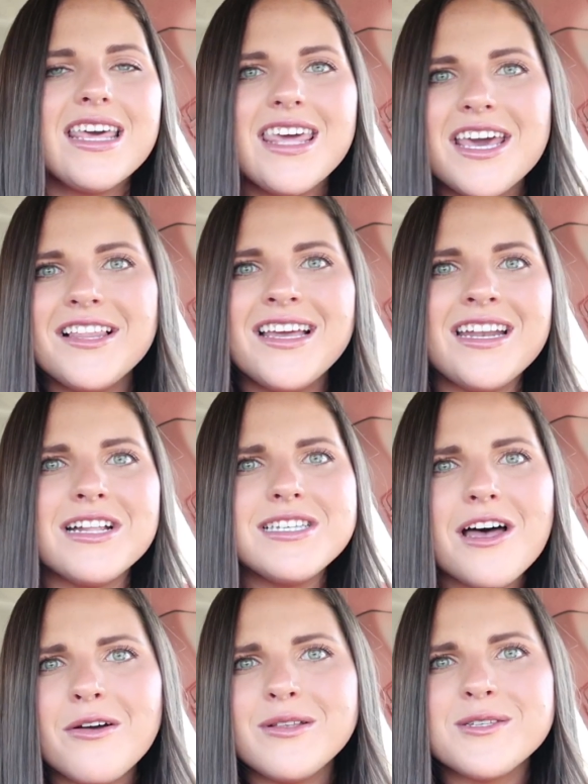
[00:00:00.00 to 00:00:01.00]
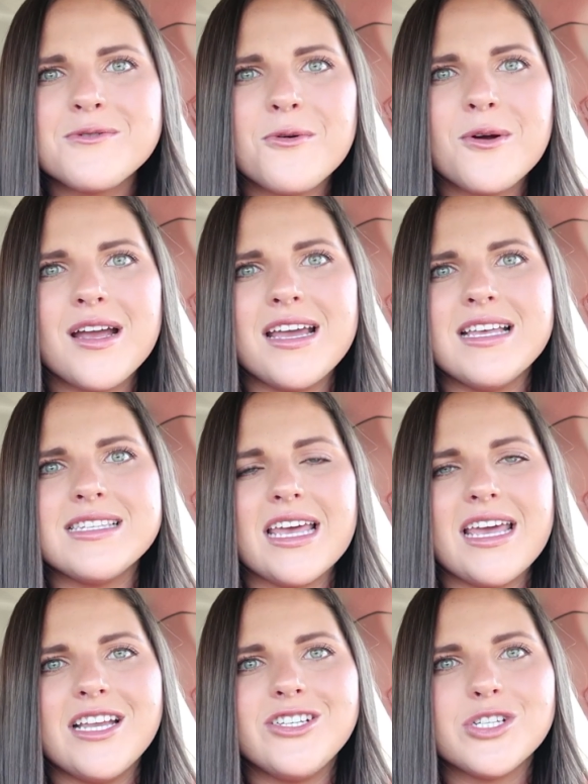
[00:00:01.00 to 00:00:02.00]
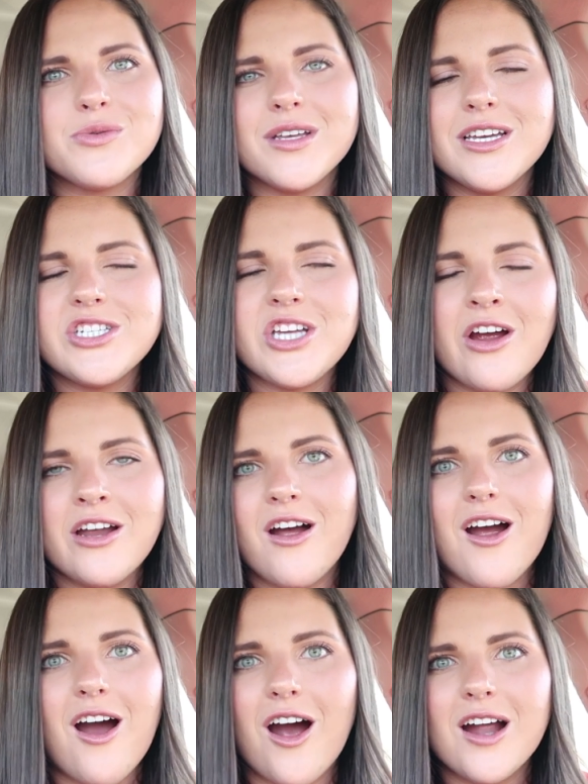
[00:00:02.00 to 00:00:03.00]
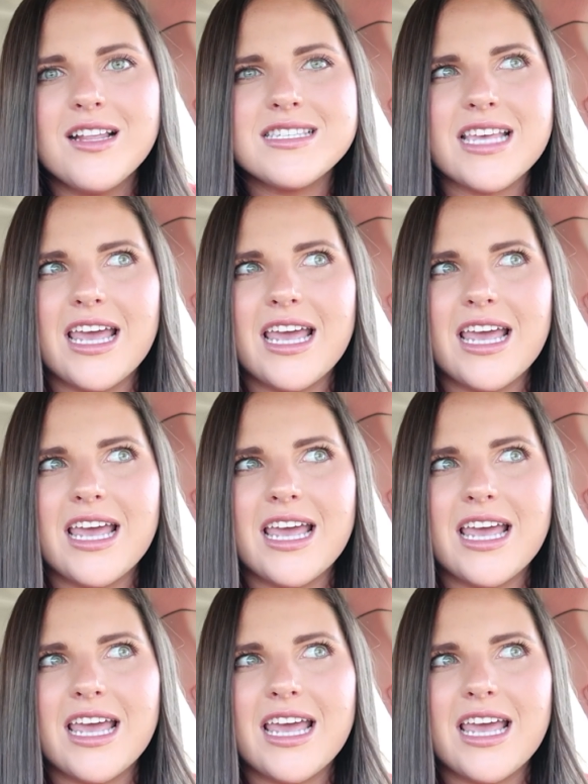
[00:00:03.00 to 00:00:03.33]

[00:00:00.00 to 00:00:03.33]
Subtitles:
giggling and telling stories and just really sharing our hearts.